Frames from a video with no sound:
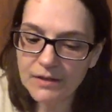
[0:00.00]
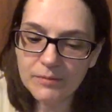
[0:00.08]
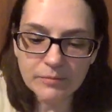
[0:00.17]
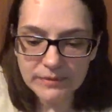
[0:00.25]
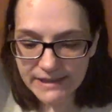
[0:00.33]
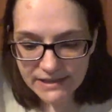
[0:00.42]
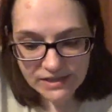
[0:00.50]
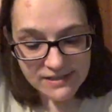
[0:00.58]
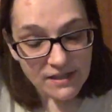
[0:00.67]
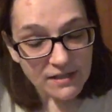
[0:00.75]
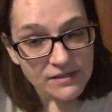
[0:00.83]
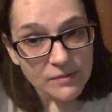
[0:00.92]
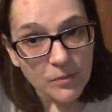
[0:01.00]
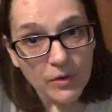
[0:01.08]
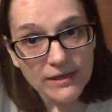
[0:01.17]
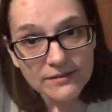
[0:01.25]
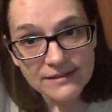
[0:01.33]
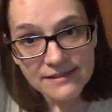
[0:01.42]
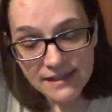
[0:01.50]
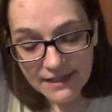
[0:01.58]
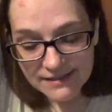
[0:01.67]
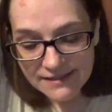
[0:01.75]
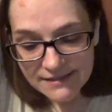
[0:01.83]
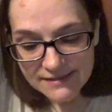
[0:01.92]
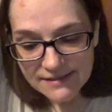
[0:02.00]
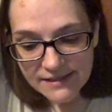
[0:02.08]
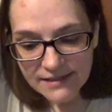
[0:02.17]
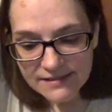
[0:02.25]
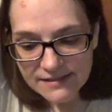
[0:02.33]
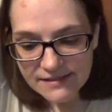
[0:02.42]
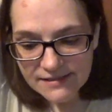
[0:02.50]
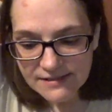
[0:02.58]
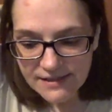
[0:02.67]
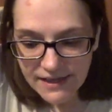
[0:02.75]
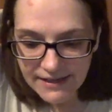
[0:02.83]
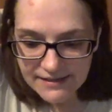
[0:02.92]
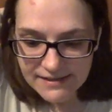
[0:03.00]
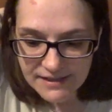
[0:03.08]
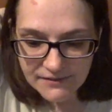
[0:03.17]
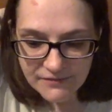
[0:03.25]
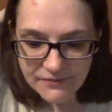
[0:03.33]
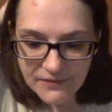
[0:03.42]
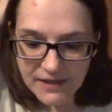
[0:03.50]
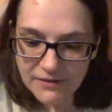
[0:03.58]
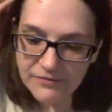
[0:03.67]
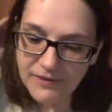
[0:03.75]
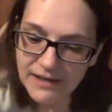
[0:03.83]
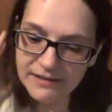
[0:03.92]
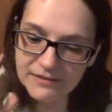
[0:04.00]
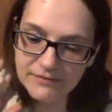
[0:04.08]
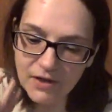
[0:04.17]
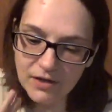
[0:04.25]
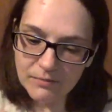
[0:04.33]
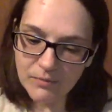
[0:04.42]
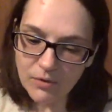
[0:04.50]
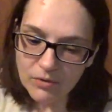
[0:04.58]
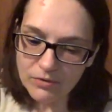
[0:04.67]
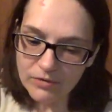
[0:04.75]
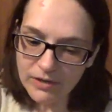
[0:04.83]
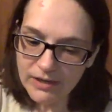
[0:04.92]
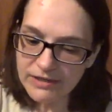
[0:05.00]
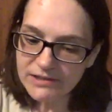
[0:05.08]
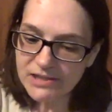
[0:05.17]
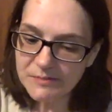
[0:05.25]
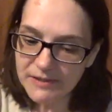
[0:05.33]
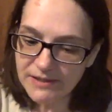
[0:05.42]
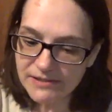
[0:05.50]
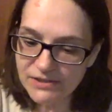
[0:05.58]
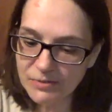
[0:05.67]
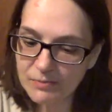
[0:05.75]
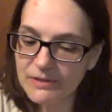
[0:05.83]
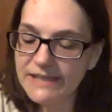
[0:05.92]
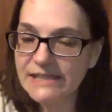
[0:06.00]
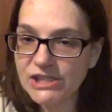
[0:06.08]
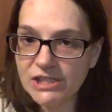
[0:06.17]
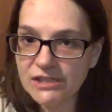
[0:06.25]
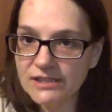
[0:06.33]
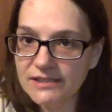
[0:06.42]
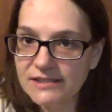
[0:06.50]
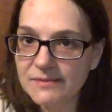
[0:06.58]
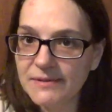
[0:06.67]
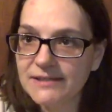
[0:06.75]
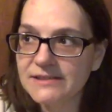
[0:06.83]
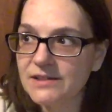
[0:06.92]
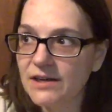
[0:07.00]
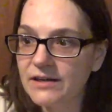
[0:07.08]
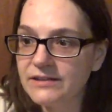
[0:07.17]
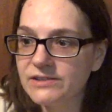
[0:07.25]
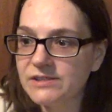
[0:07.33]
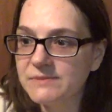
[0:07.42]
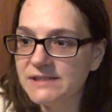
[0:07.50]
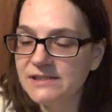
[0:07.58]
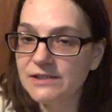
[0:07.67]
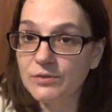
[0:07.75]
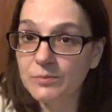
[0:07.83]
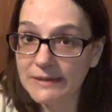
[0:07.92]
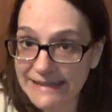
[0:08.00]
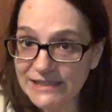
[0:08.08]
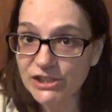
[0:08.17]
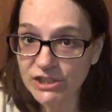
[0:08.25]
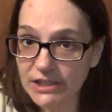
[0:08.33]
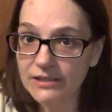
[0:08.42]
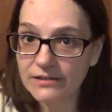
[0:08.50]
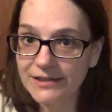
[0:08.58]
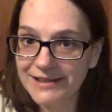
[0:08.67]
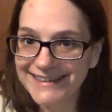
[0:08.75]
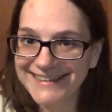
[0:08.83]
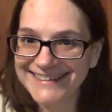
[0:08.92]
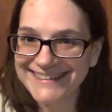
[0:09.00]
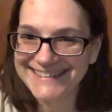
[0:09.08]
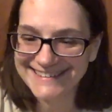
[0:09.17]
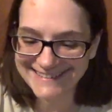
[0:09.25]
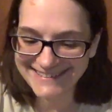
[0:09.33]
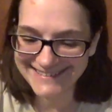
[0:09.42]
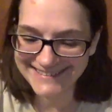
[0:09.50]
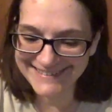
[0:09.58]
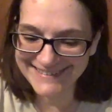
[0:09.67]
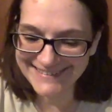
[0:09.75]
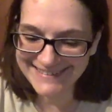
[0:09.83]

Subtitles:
Bleach is also pointless, as he discusses, and it's ineffective on mold. Just because you bleached it, that doesn't mean it's gone. It just means that you bleached it.